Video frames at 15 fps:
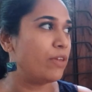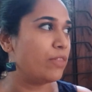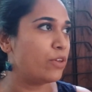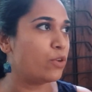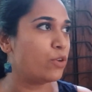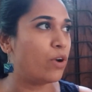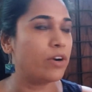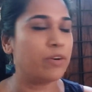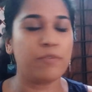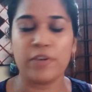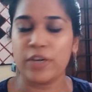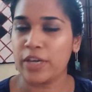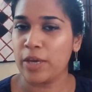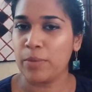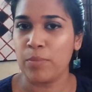whether you are a
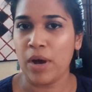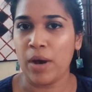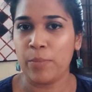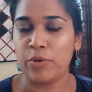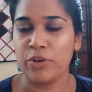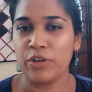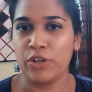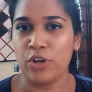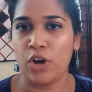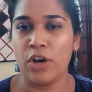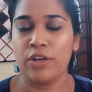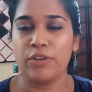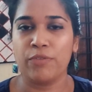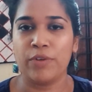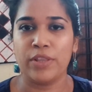working mom or
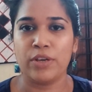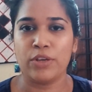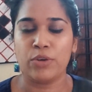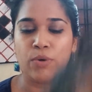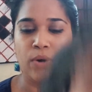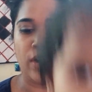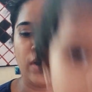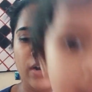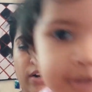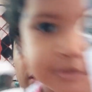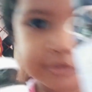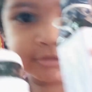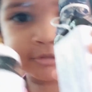not, whether you are a